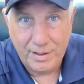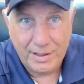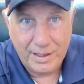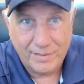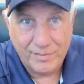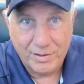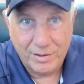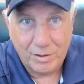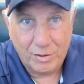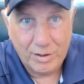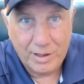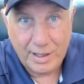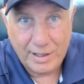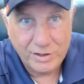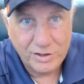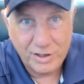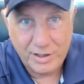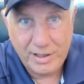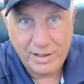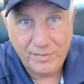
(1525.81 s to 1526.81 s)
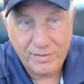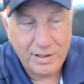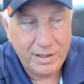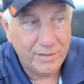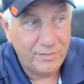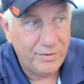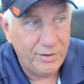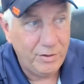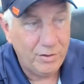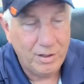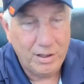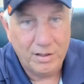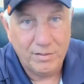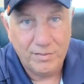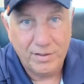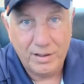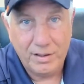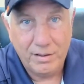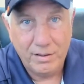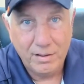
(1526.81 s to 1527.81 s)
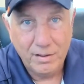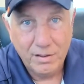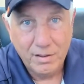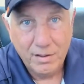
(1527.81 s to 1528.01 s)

given location, even if you live in